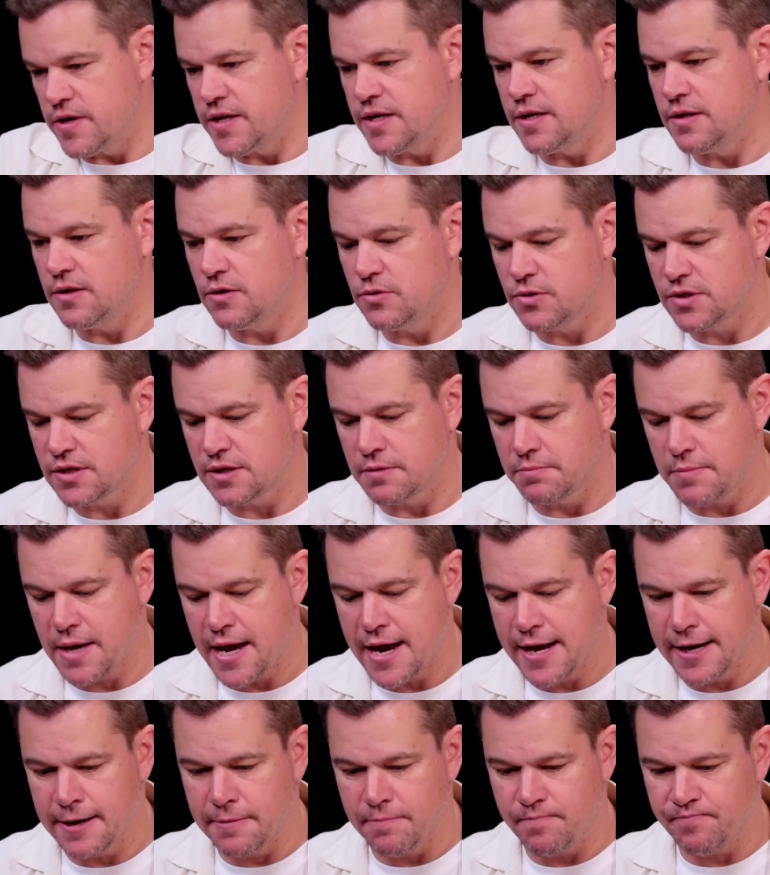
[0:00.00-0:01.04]
we used to
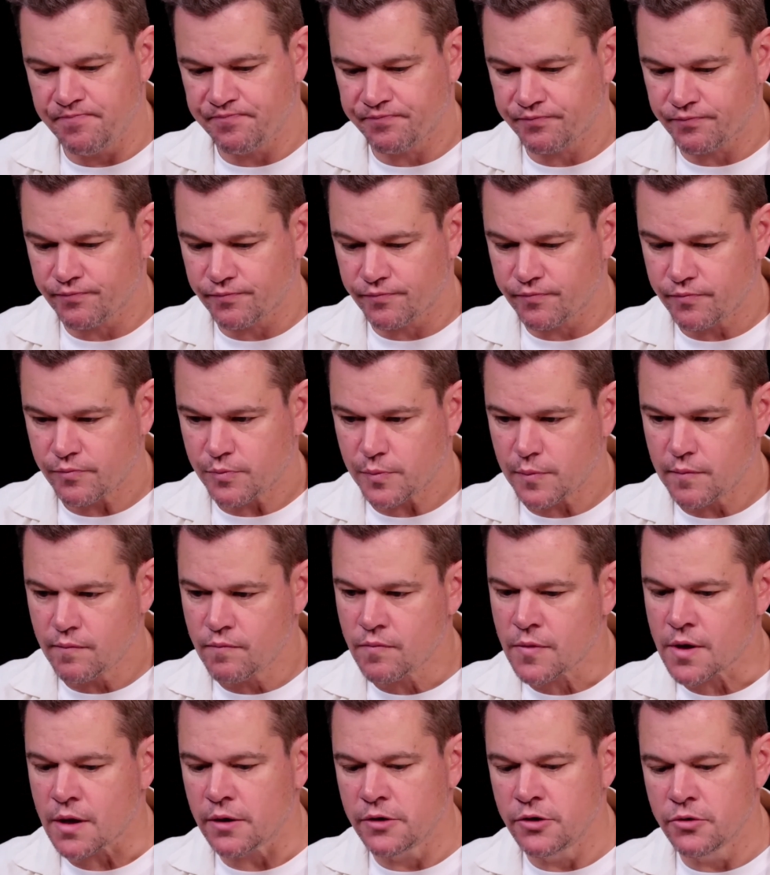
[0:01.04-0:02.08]
make,
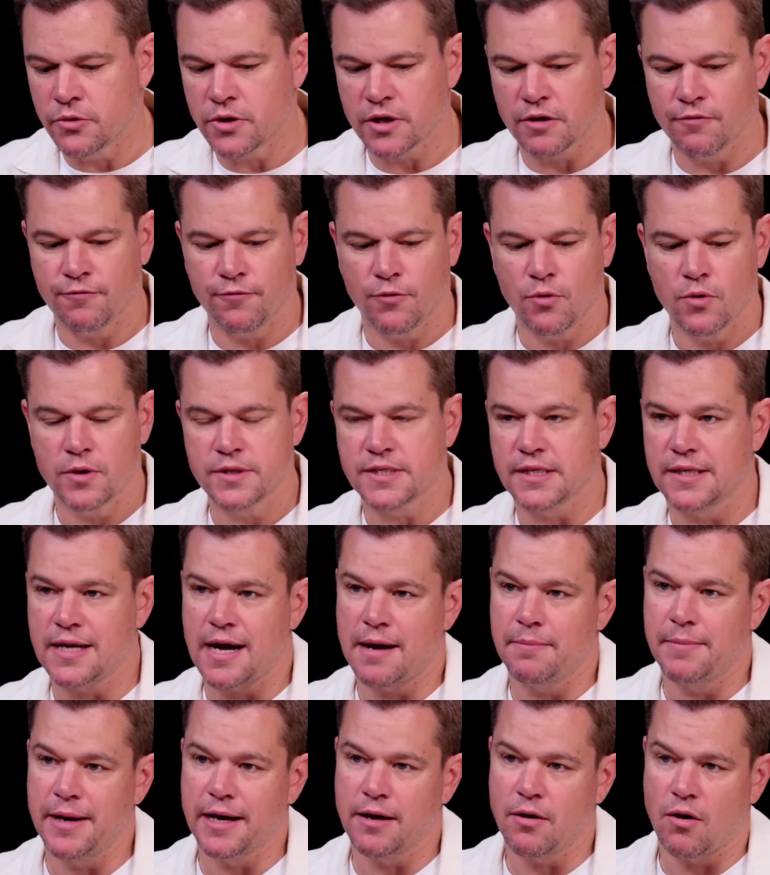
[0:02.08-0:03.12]
you could afford to
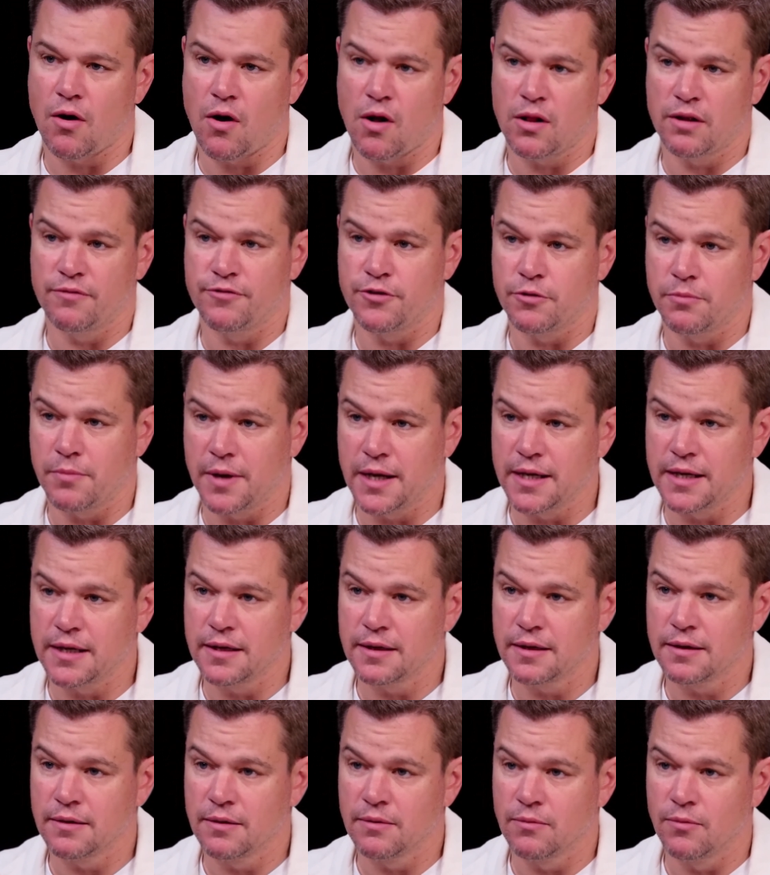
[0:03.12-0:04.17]
not make all of your
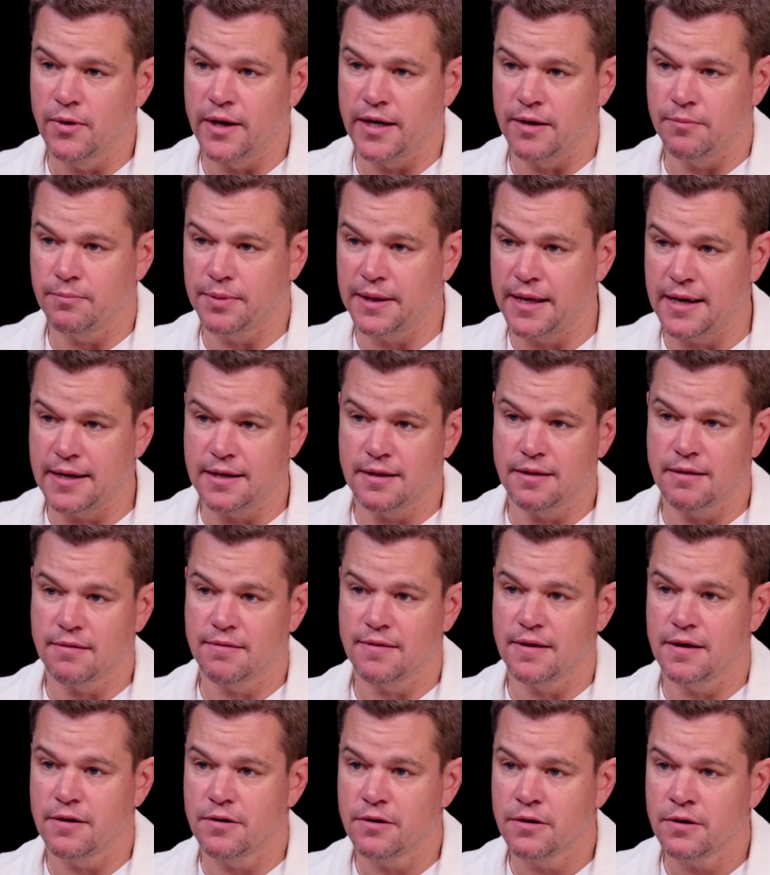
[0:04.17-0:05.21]
money when it played in the
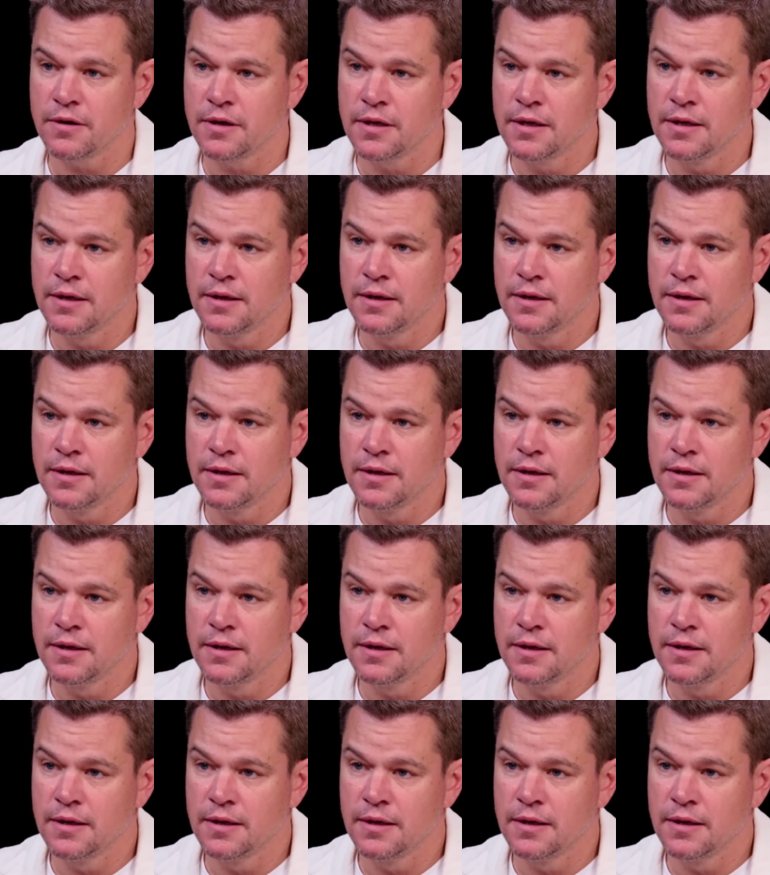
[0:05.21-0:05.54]
theater,